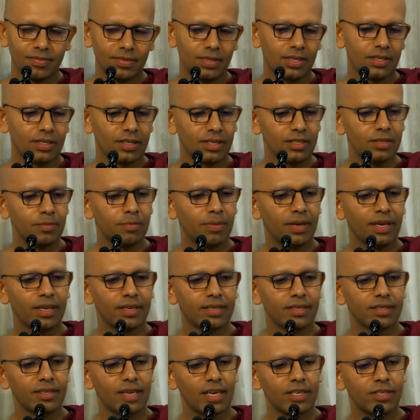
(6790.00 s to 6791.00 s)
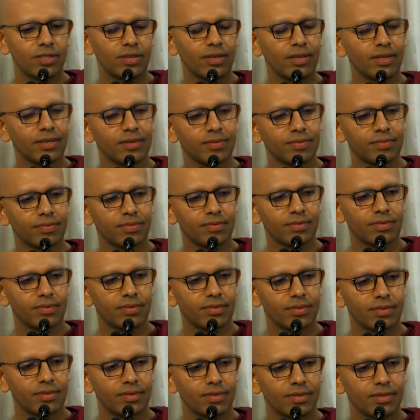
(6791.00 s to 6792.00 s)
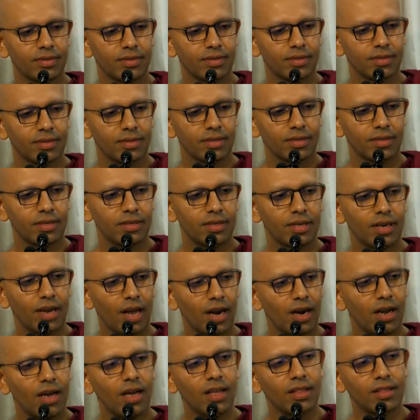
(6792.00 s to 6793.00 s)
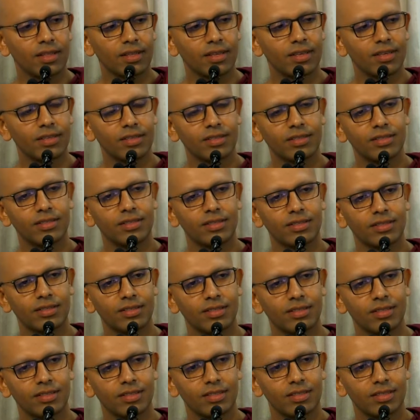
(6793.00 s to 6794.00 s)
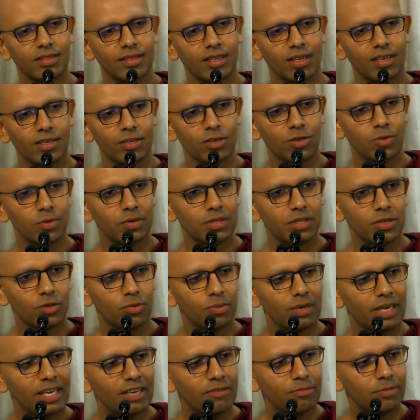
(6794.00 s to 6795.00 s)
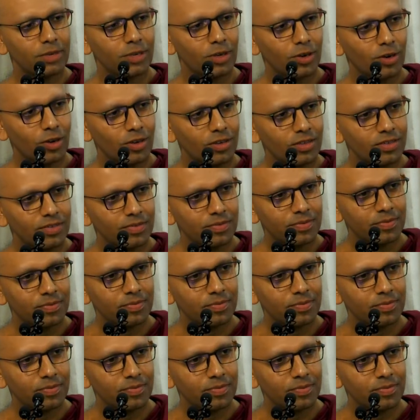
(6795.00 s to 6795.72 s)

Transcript: see, this pen is actually, this is an Arahant. I don't know whether you believe me or not.